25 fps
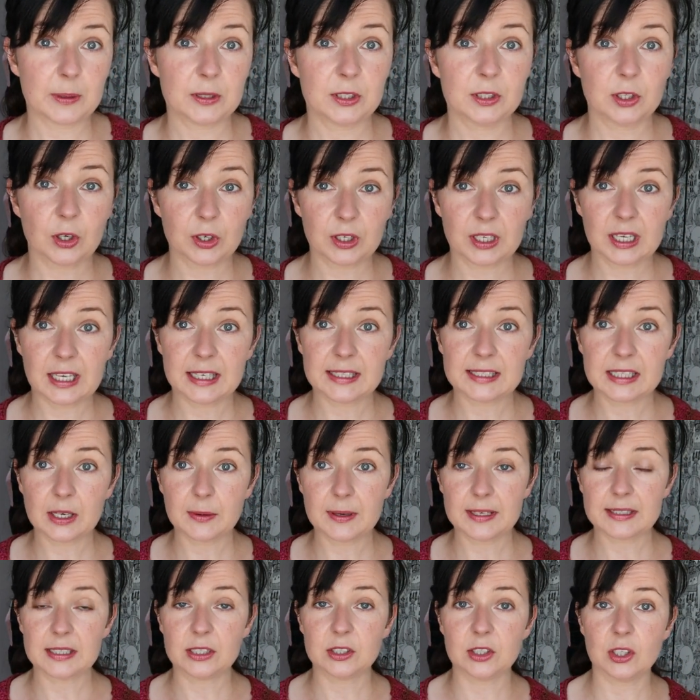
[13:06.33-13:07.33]
Chunky, so
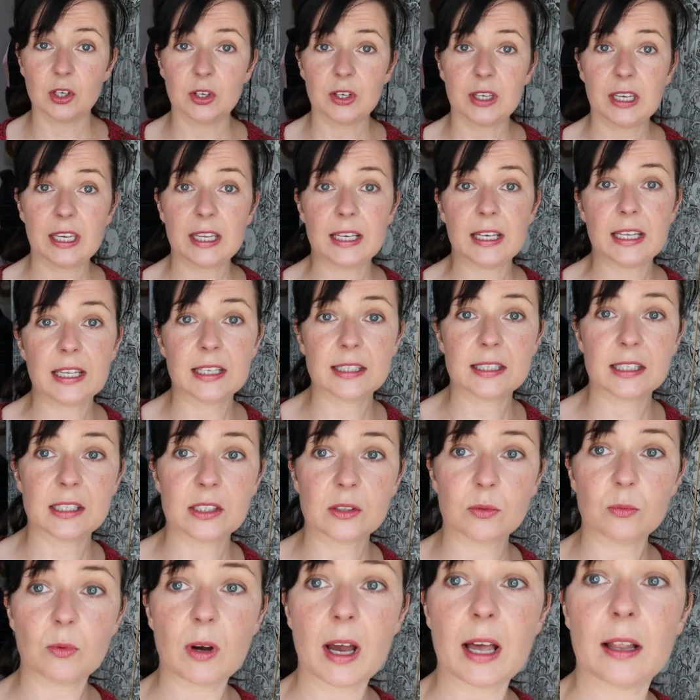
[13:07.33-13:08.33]
it's a chunky knit
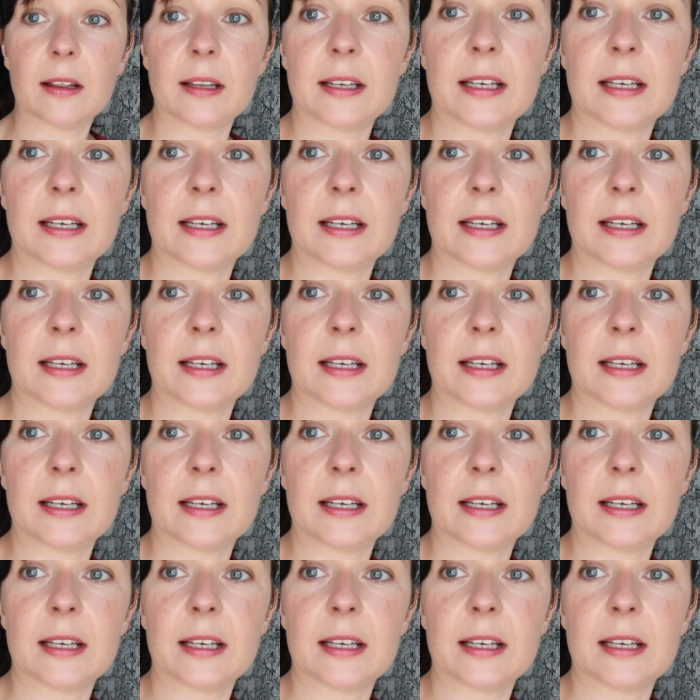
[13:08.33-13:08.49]
as well.